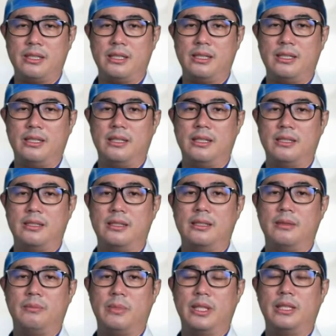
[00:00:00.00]

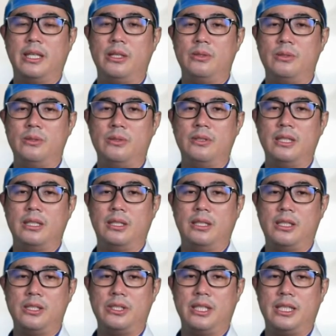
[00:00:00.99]
but I do
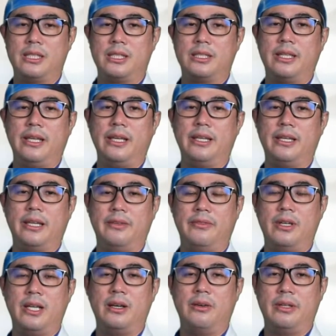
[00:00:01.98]
indulge in a steak
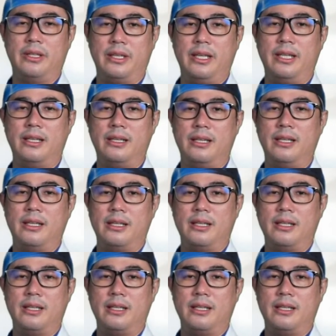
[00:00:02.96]
every now and then.